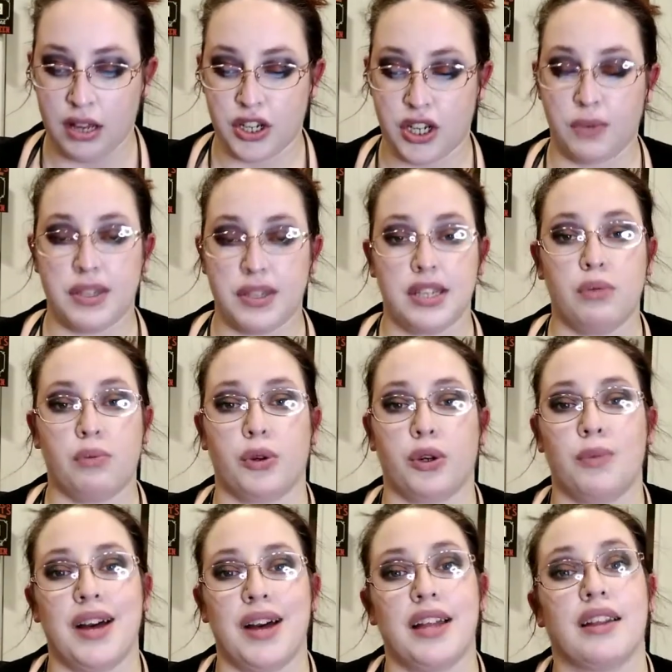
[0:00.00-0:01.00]
She was in
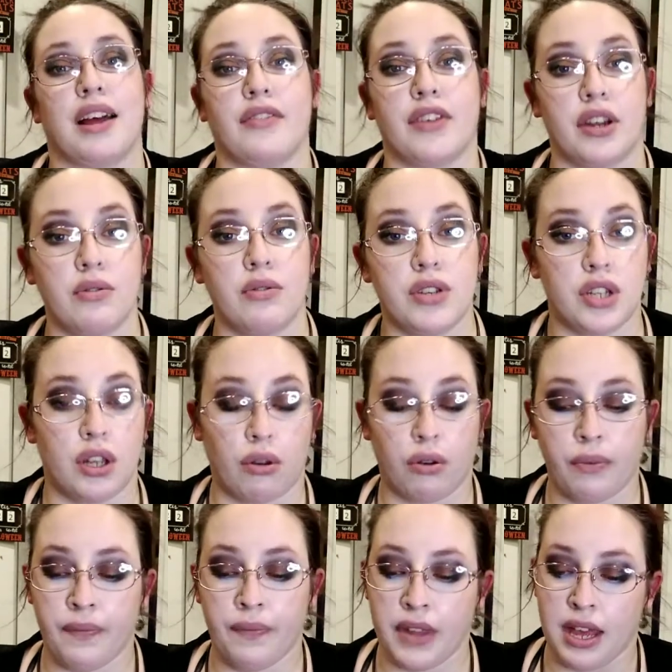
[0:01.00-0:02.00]
room
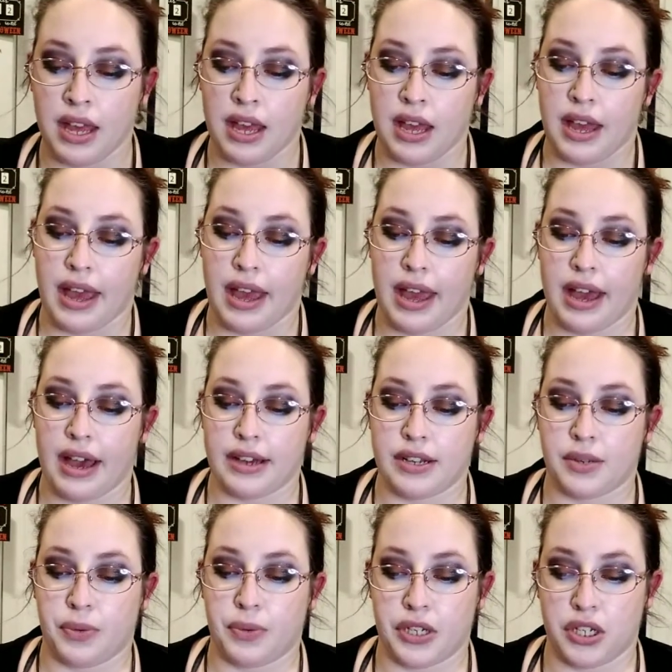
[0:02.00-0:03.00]
1102,
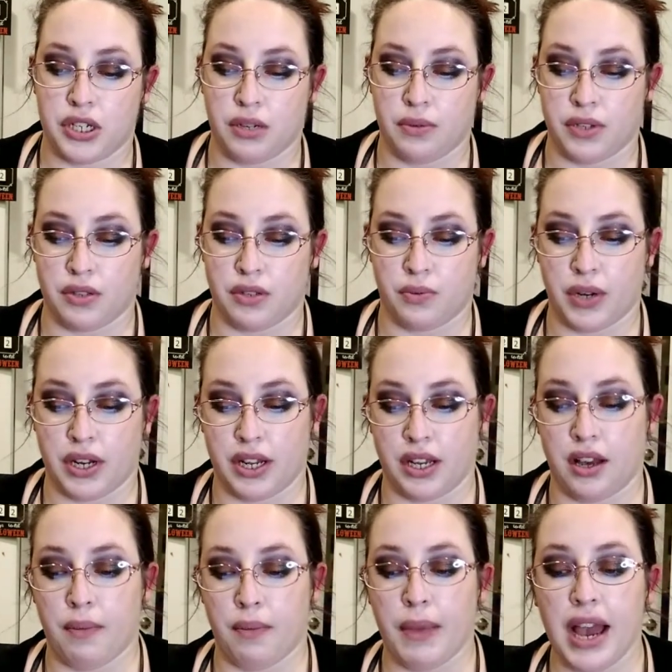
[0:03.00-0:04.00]
and when she was
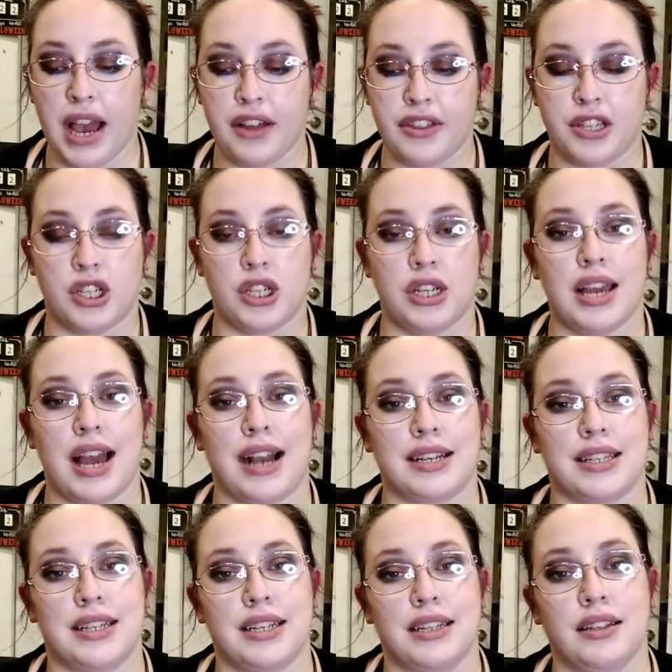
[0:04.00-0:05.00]
running a bath, she
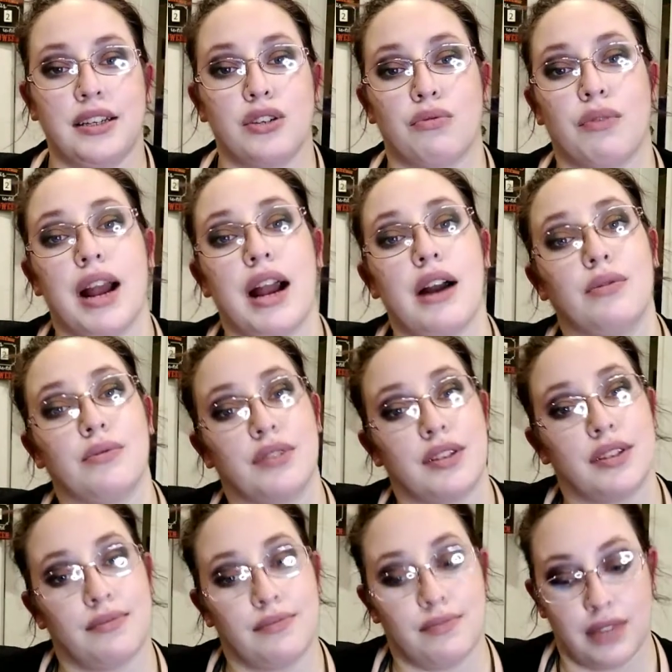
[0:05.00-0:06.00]
accidentally
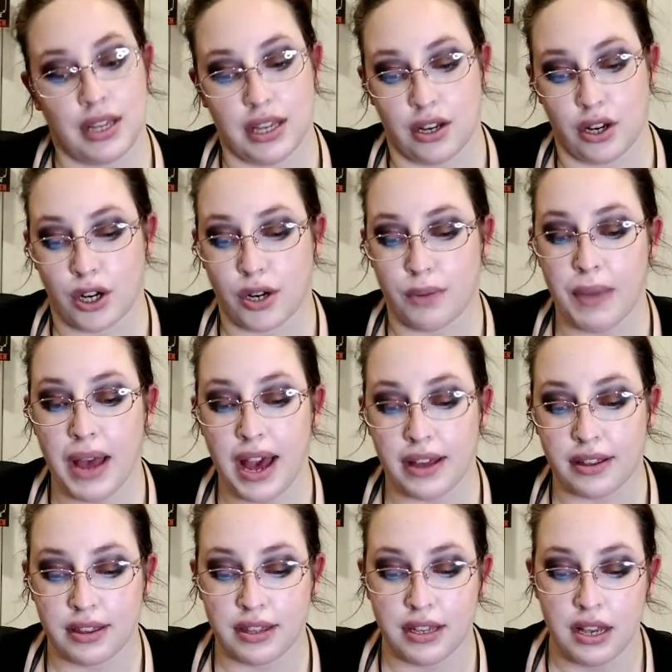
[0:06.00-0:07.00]
drowned in her
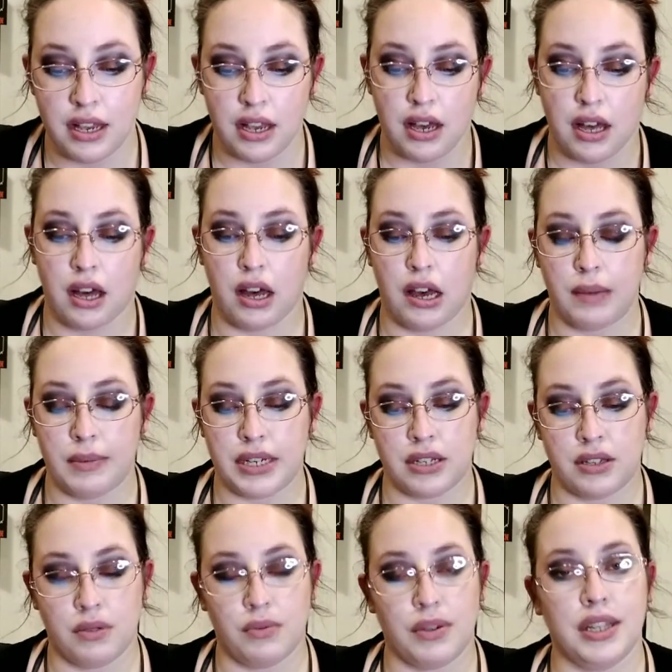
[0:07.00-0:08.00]
bath. Um, it
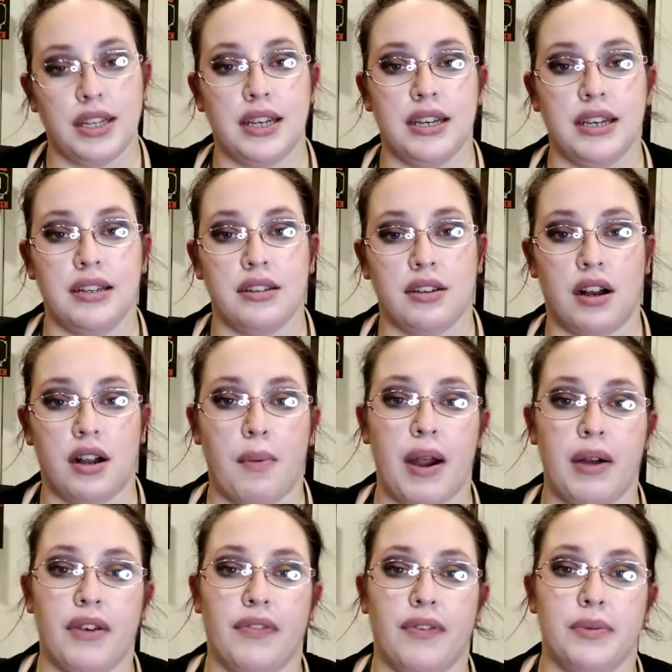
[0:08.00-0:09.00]
doesn't really talk
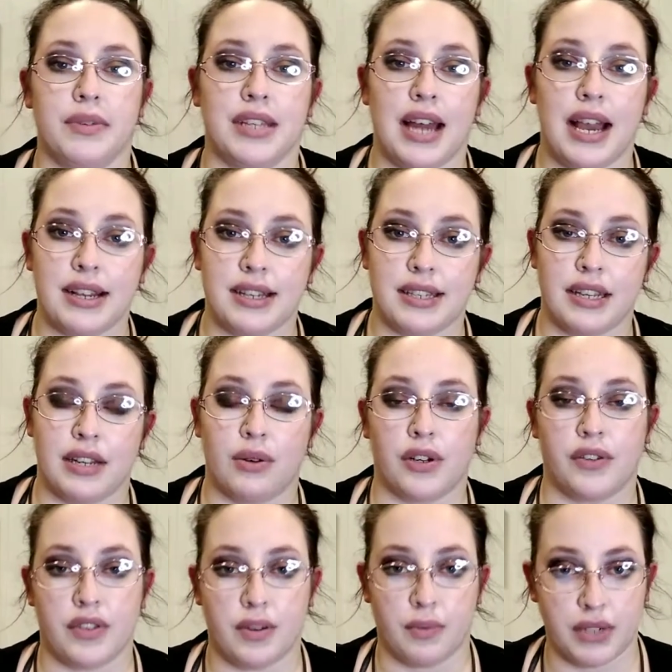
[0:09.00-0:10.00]
about if it was an accident
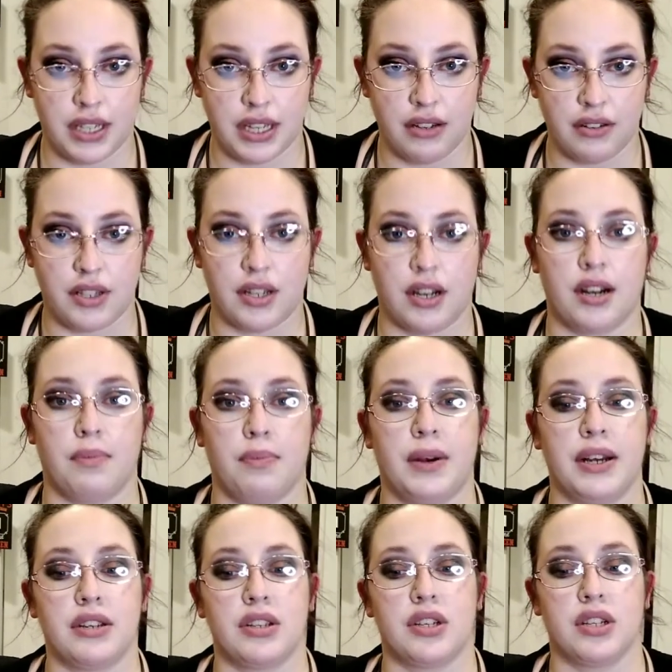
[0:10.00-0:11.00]
or if someone killed her,
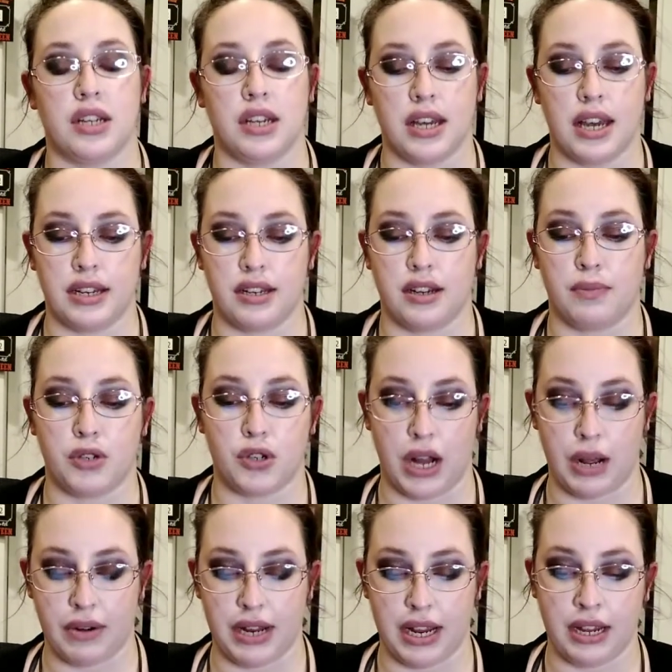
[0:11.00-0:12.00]
but she ended up
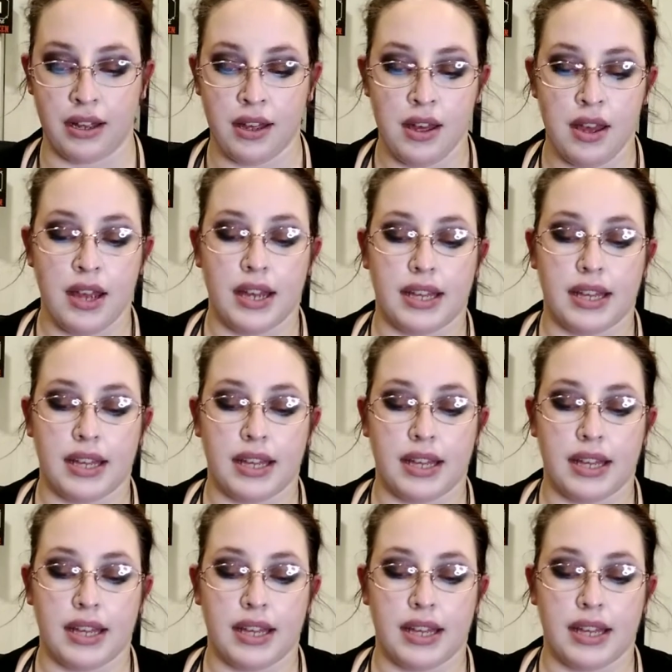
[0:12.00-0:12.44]
drowning.